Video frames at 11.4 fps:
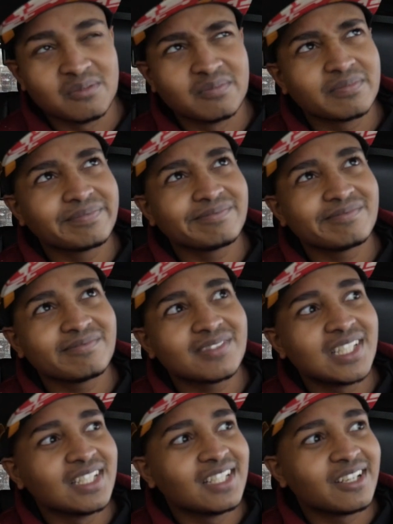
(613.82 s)
mm,
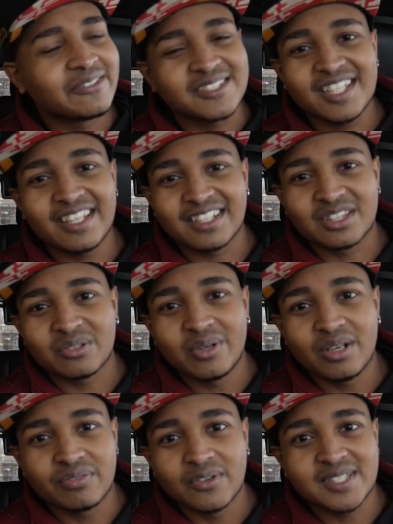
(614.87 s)
I want to say like
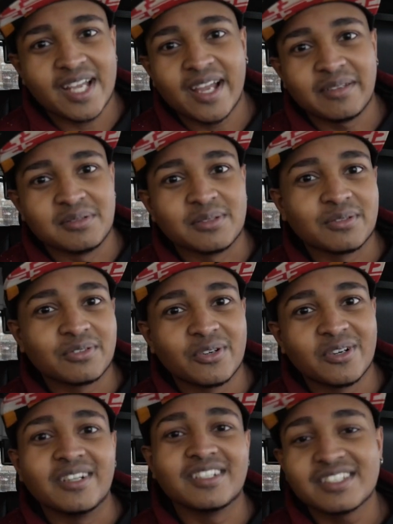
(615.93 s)
three or four times
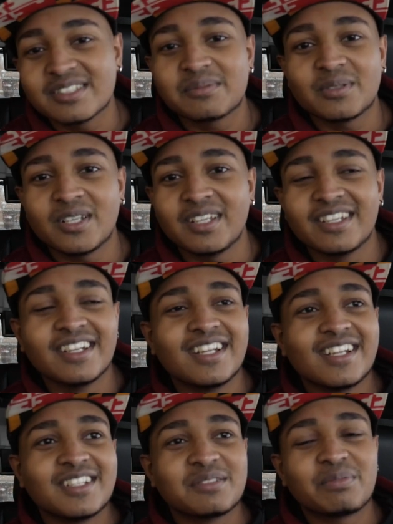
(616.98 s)
before. It's pretty,
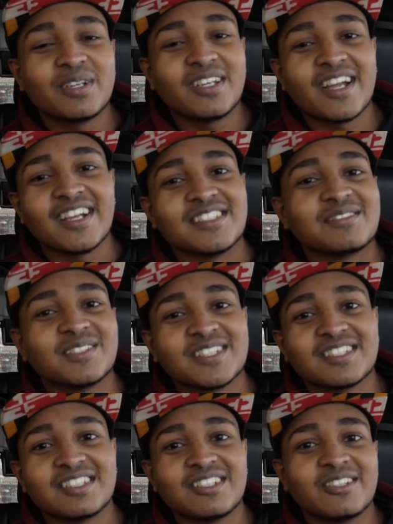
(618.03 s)
it's pretty nice
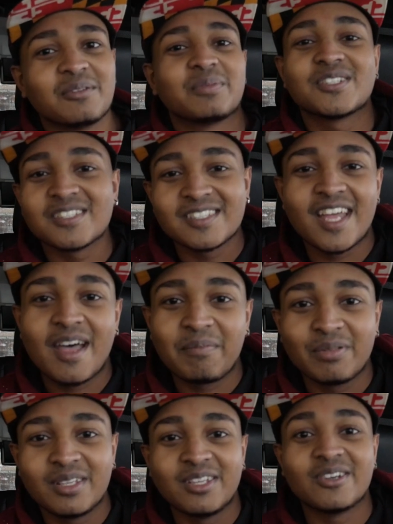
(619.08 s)
because, you know, the person's
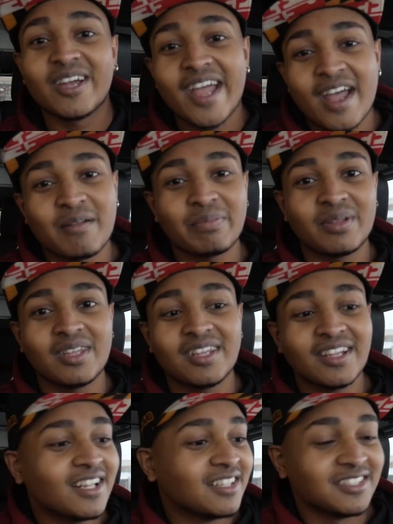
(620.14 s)
happy, you're
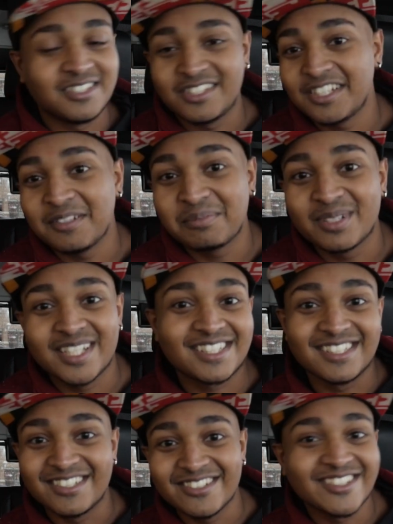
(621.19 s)
happy, the Jeep gets
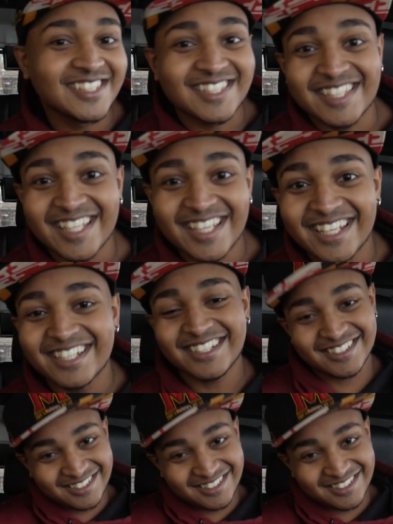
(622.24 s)
to do its thing.